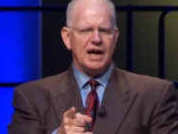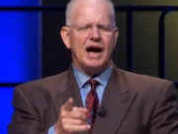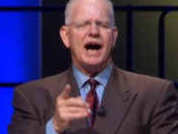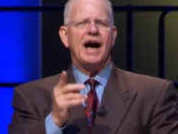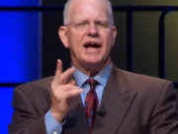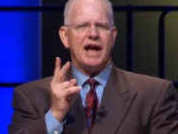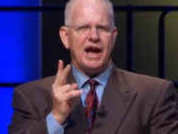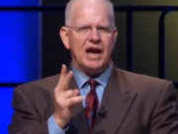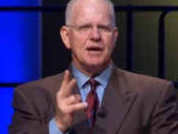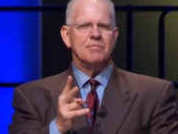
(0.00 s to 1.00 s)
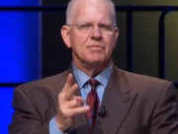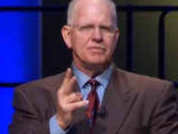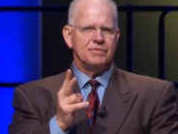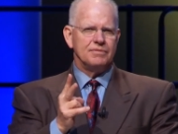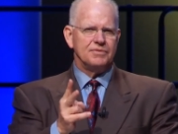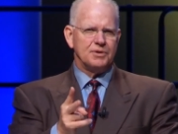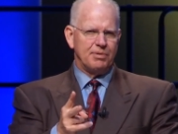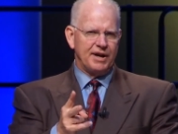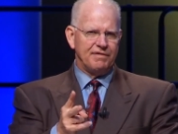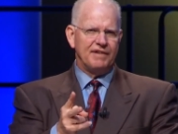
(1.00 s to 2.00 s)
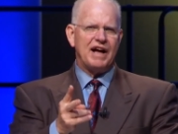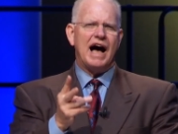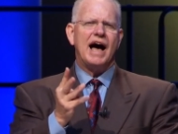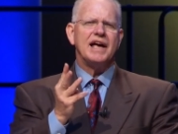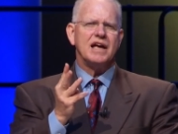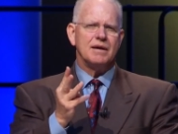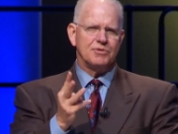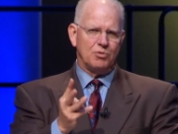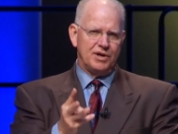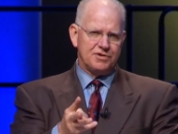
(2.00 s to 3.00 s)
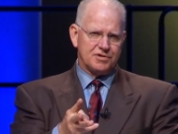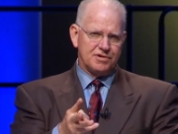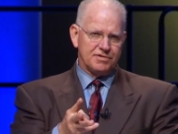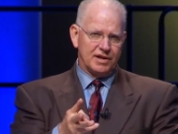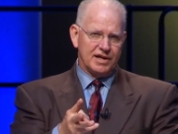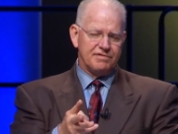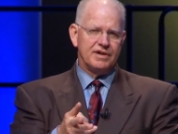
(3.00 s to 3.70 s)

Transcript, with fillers: I am the bread of life. I am the way, the truth, and the life.